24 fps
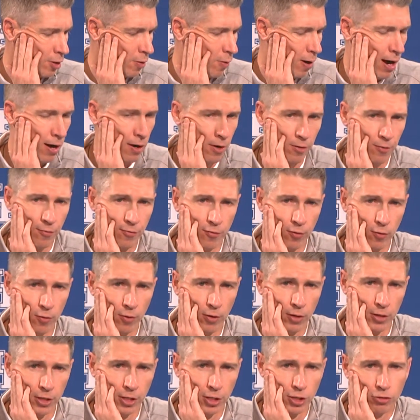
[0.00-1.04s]
go out on the
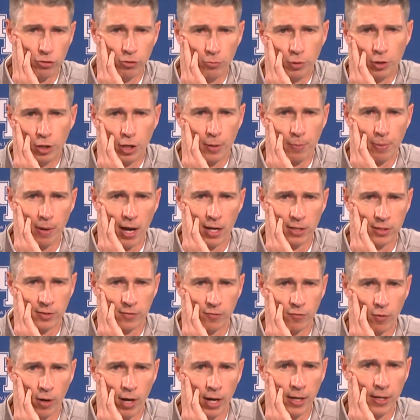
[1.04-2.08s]
floor and contribute in a
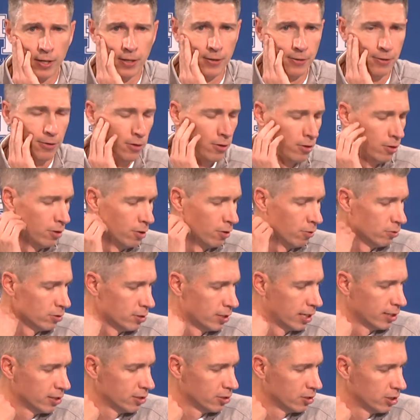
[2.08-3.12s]
positive way. It was
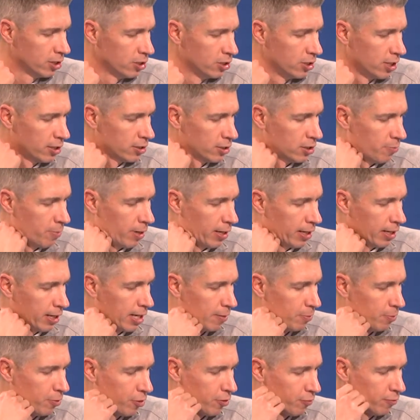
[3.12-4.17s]
nice to see Justin make a
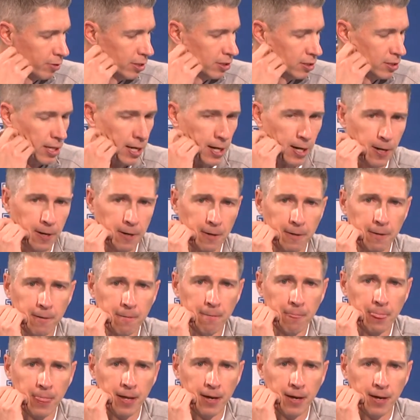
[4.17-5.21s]
couple threes there
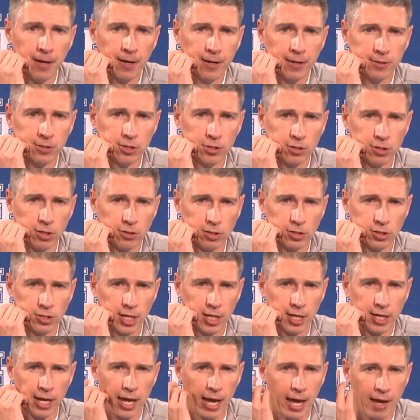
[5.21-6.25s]
to start the
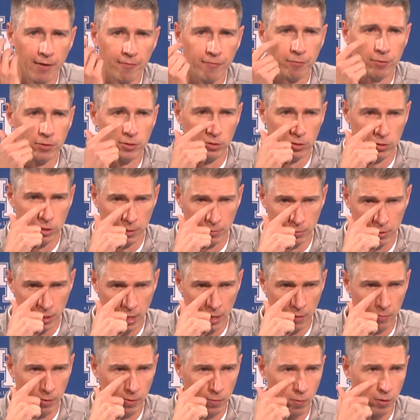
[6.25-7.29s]
second half, which is something
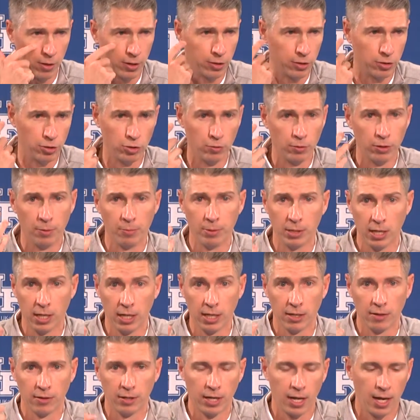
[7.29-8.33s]
that we wanted to do in the
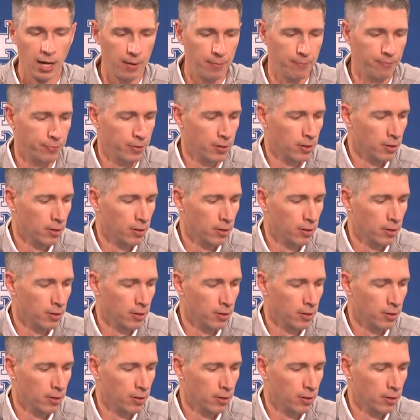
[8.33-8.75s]
beginning of the game